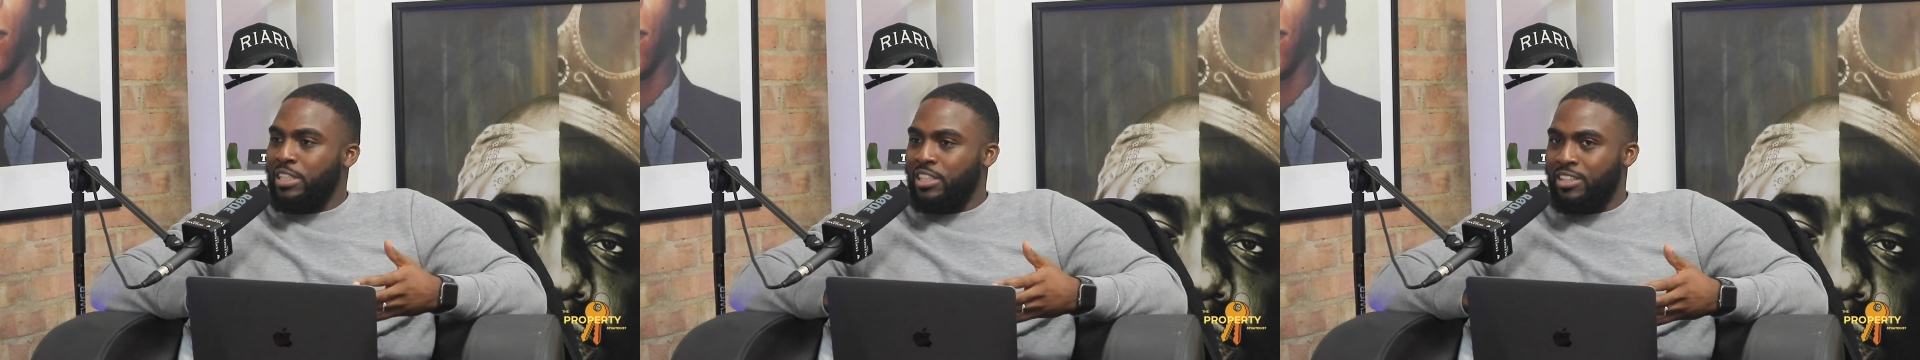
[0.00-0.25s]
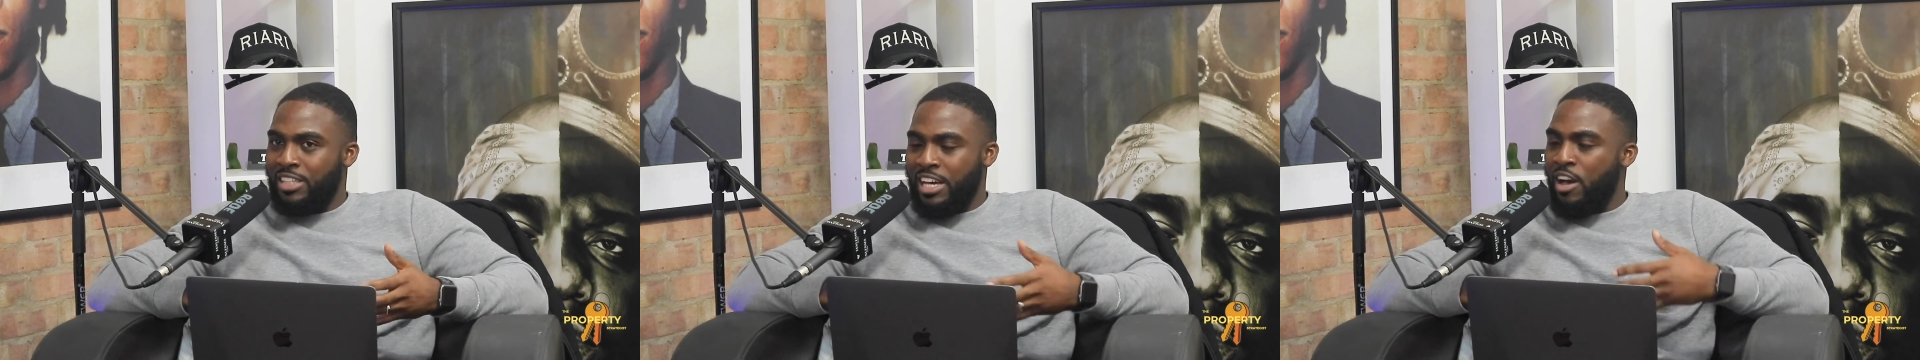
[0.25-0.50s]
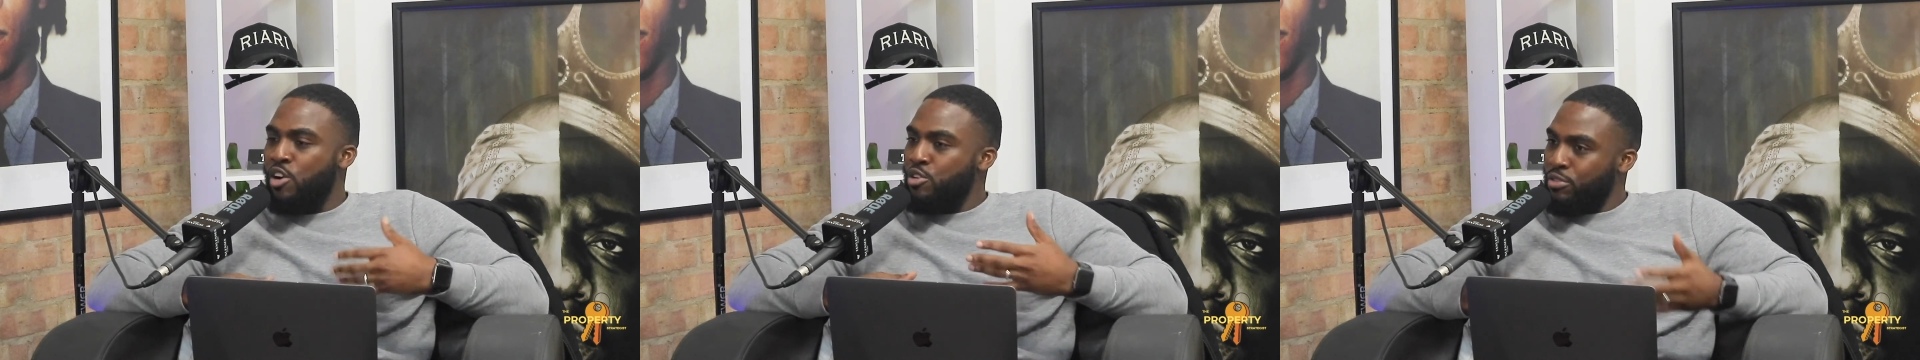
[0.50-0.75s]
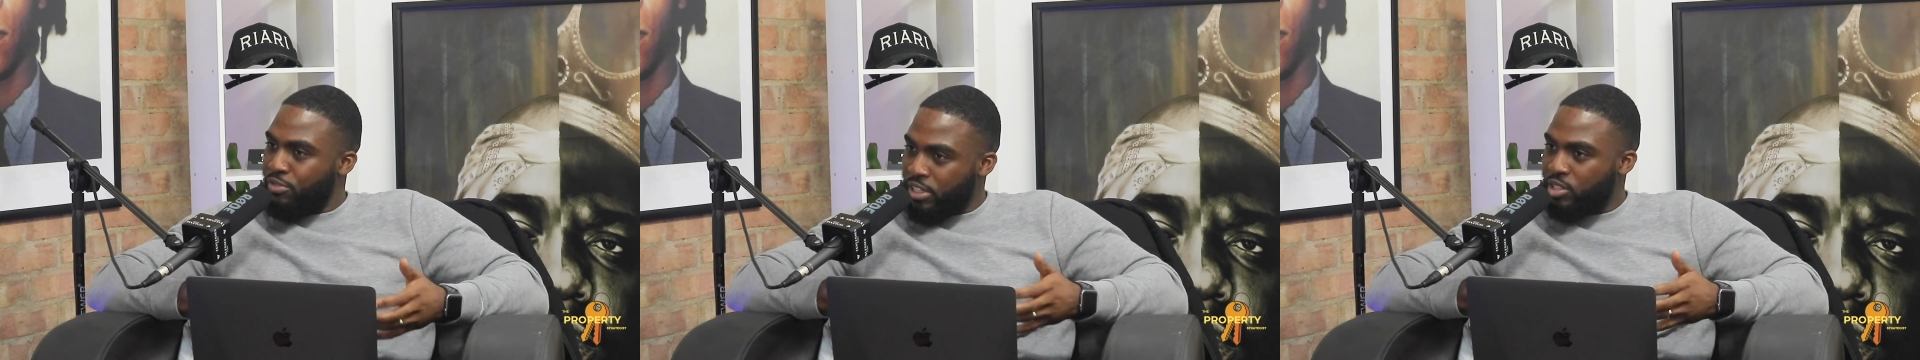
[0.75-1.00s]
their
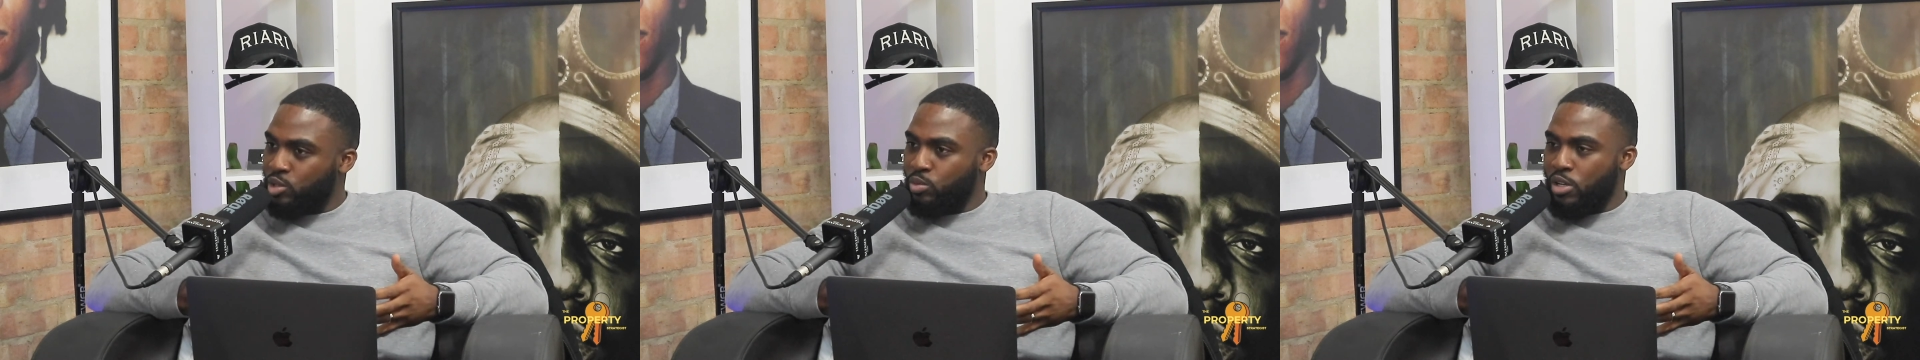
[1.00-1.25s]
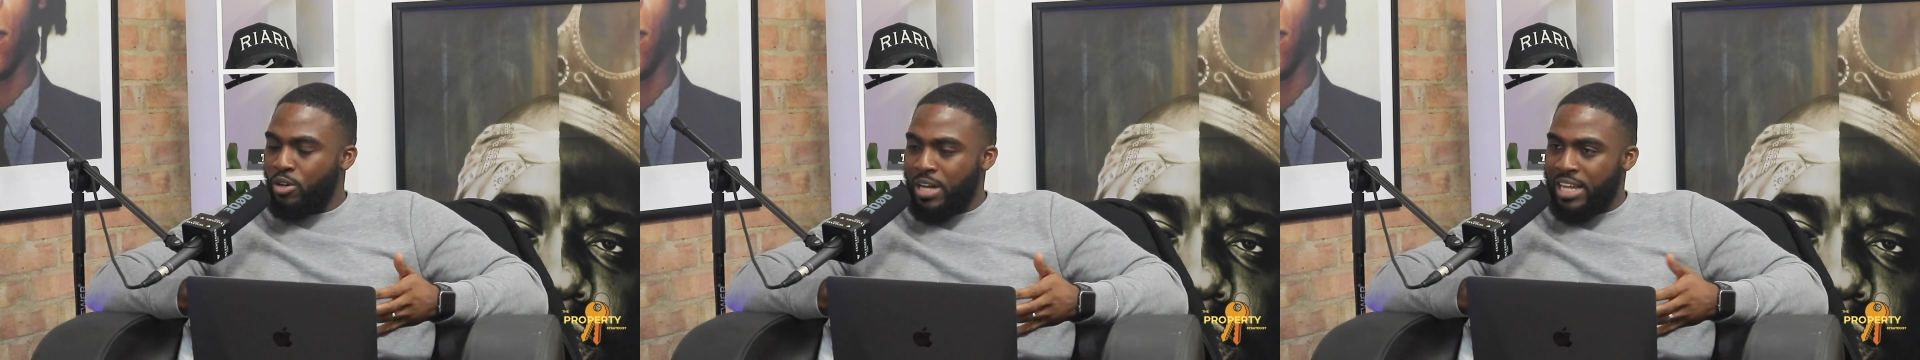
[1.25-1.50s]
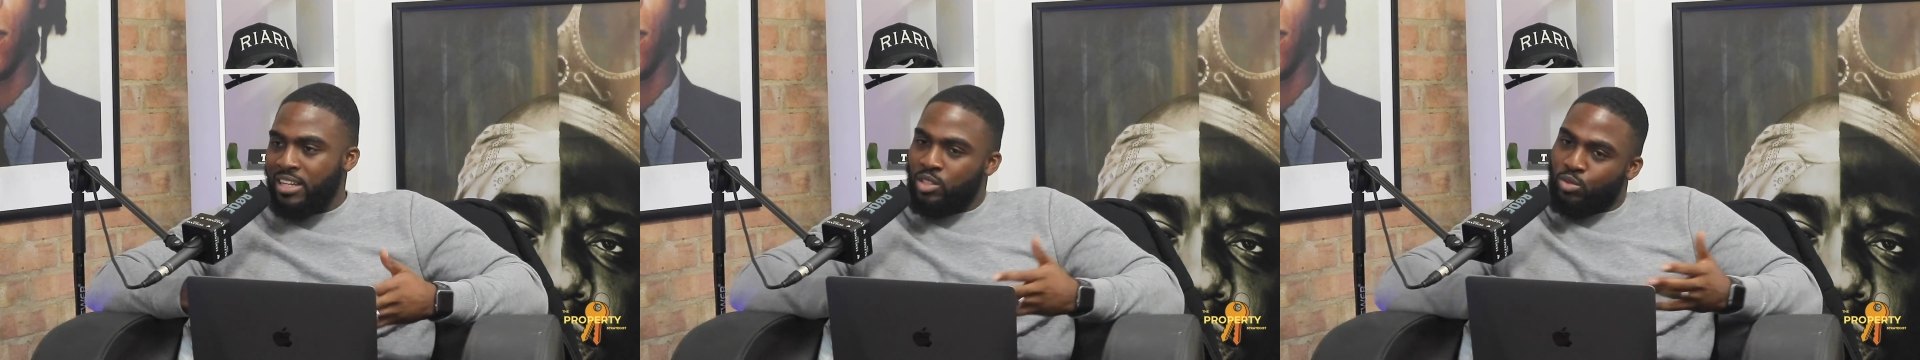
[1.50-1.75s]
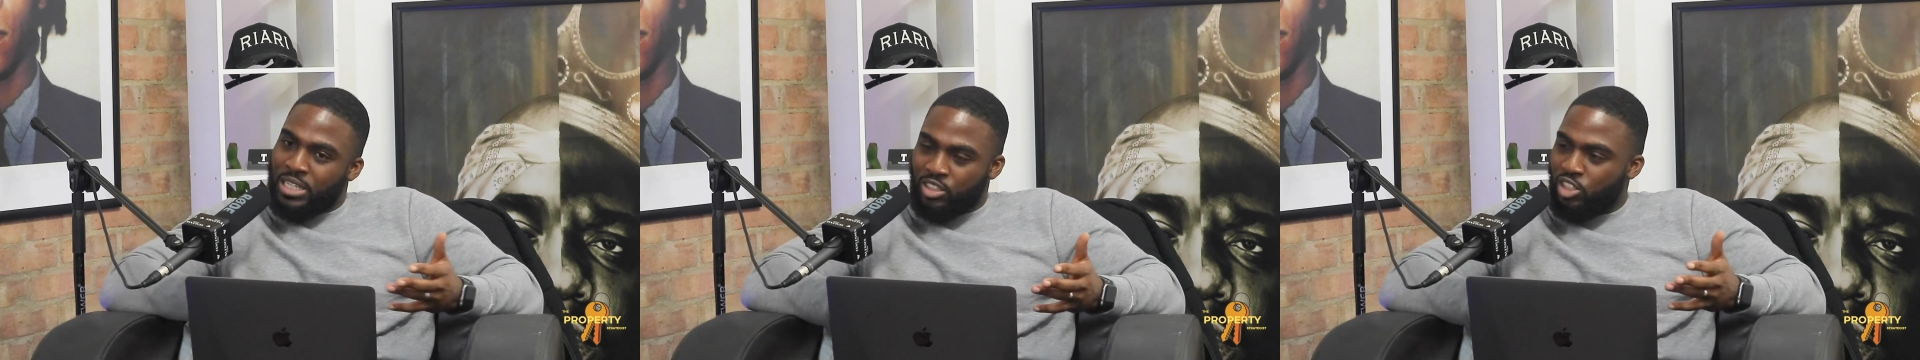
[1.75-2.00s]
own thing as well, and there's
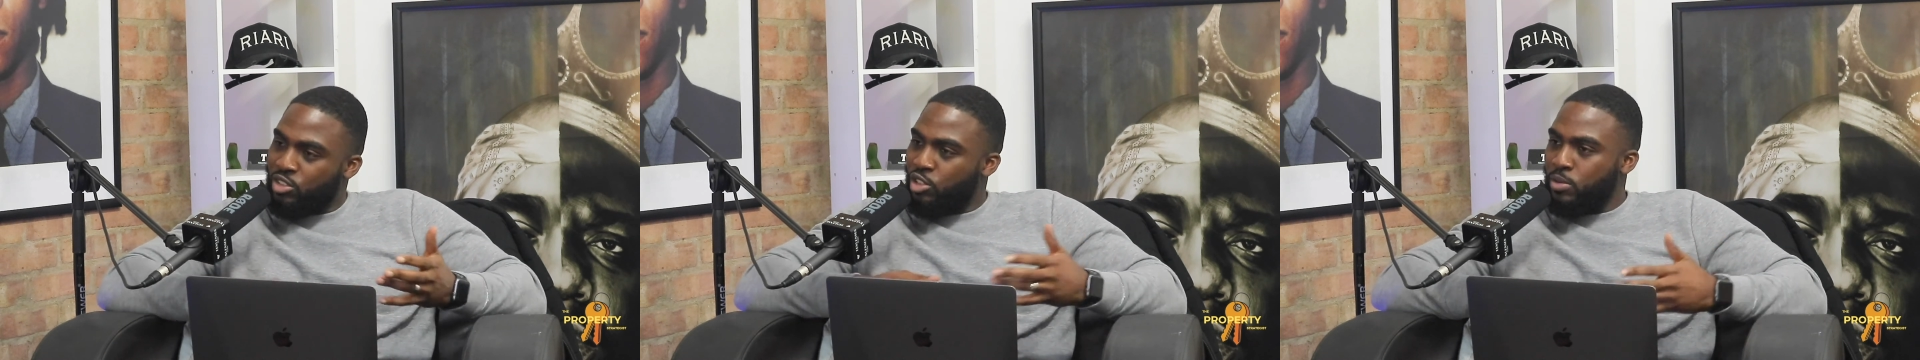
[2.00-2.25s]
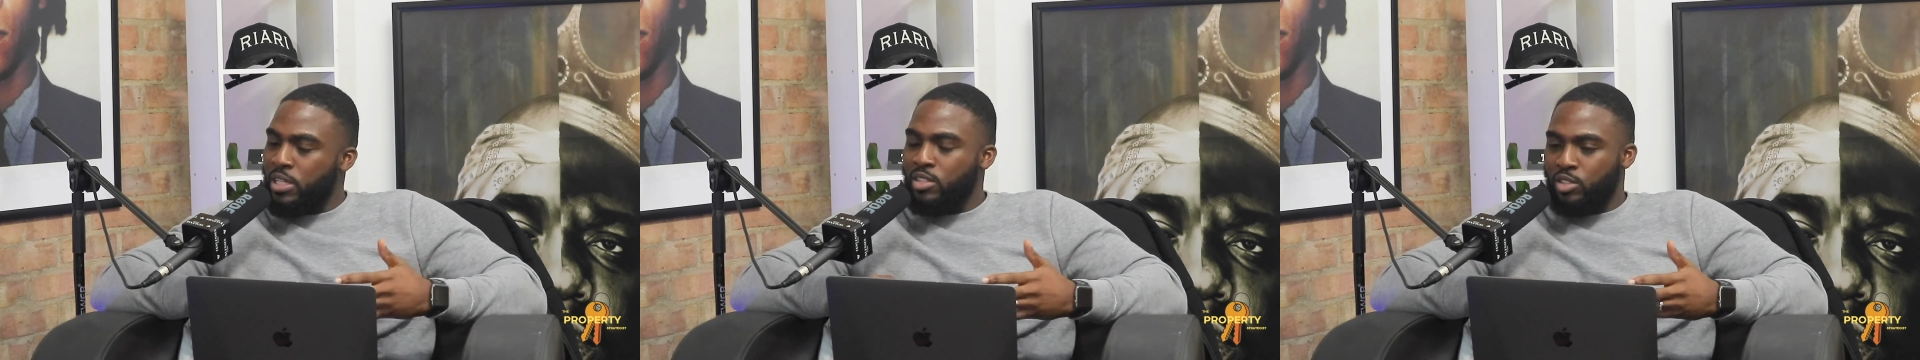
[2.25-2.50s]
ways to do it.